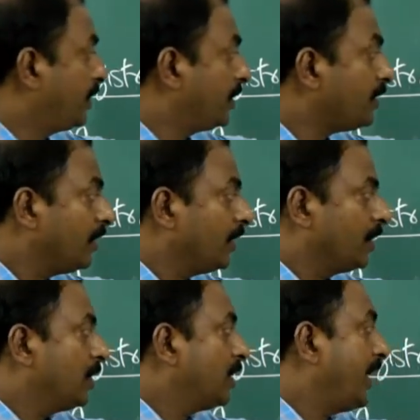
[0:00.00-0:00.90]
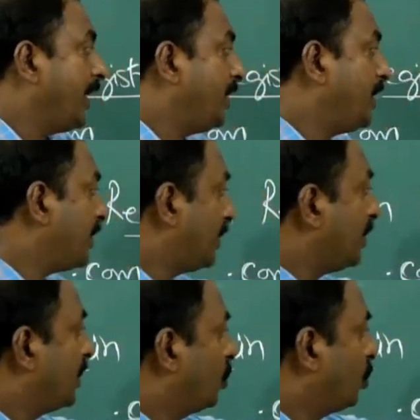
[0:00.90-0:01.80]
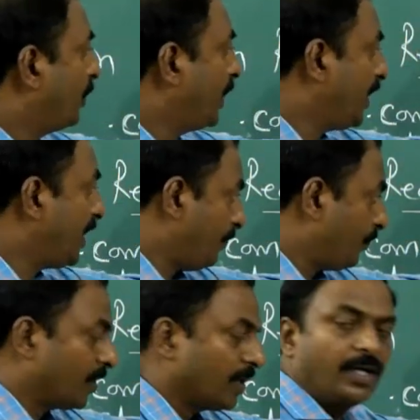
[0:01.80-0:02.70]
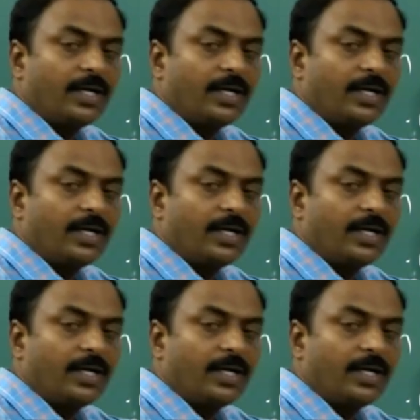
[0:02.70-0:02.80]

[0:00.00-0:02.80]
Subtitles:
here, and here domain name.